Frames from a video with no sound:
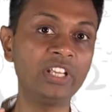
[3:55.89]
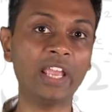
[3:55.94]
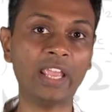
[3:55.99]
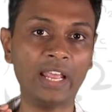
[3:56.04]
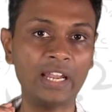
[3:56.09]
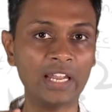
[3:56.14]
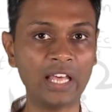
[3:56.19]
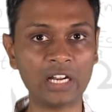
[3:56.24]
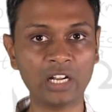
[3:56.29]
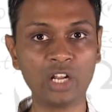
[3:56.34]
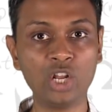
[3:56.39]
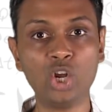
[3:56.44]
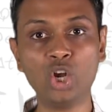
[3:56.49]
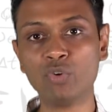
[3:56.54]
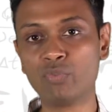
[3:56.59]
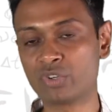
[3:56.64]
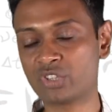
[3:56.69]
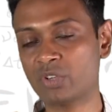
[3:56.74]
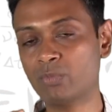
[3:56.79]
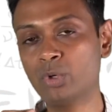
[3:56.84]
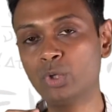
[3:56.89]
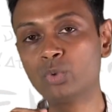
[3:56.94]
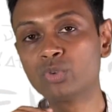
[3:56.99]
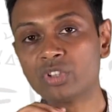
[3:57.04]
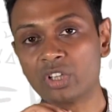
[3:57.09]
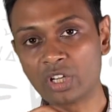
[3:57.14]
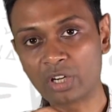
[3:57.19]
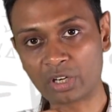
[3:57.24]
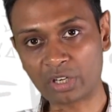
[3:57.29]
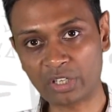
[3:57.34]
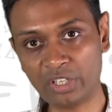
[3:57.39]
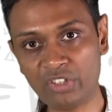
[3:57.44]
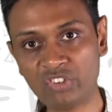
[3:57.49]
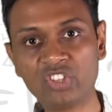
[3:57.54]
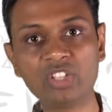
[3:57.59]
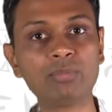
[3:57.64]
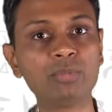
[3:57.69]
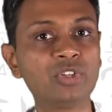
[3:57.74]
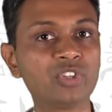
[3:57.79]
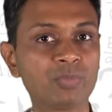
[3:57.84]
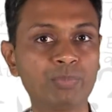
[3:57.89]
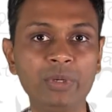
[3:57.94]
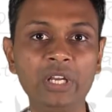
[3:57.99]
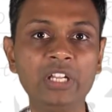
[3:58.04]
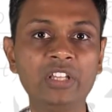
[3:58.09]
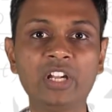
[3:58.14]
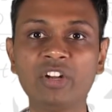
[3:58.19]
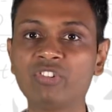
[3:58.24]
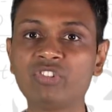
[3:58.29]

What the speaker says: DILR for someone who's at a reasonable speed.